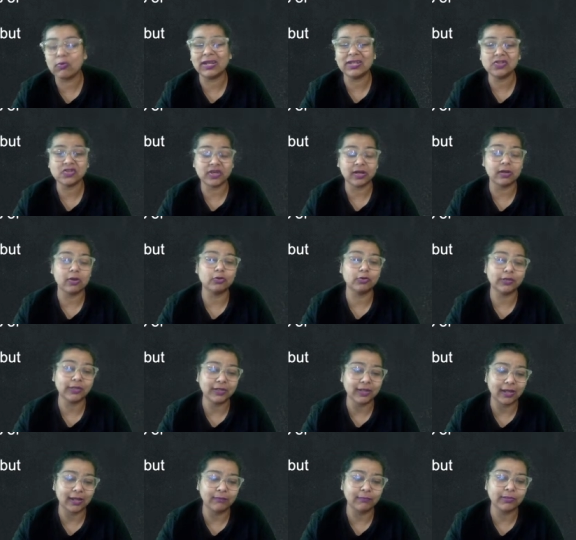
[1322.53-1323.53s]
and check out the
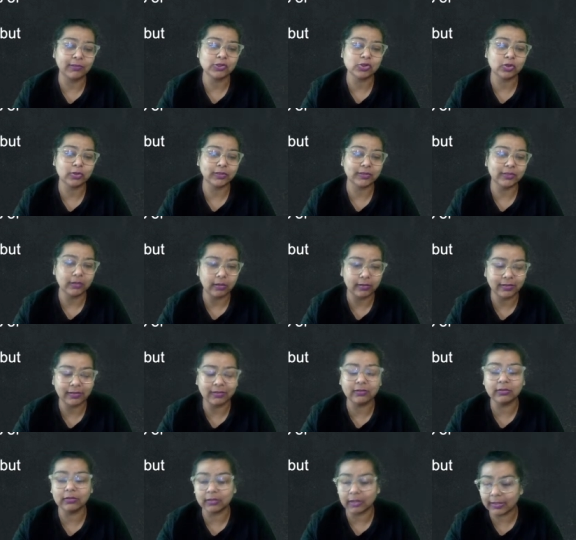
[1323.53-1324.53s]
timings on the
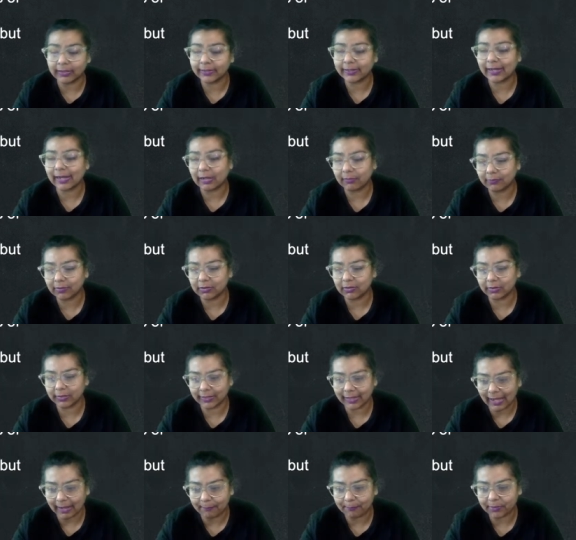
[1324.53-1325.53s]
Unacademy
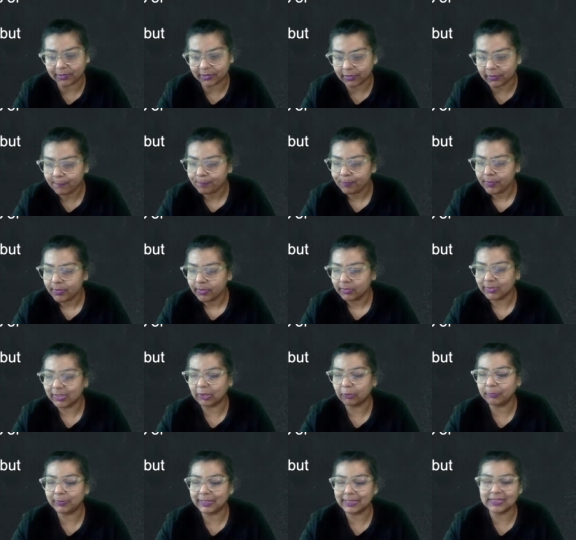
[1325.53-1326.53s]
learning app, beta. That
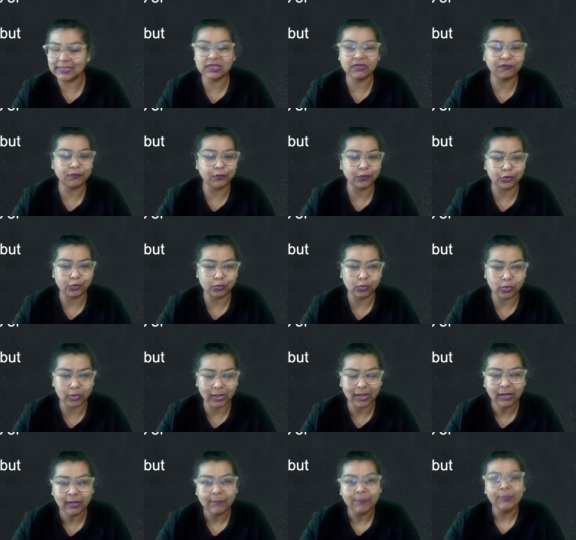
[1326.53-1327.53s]
will be easy for you.
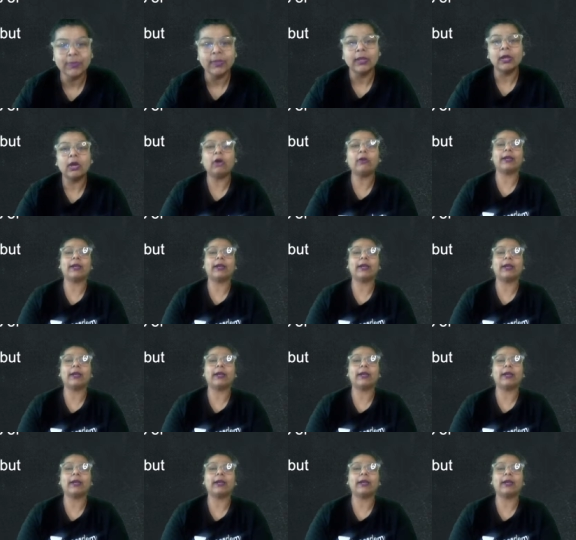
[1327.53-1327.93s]
Okay. All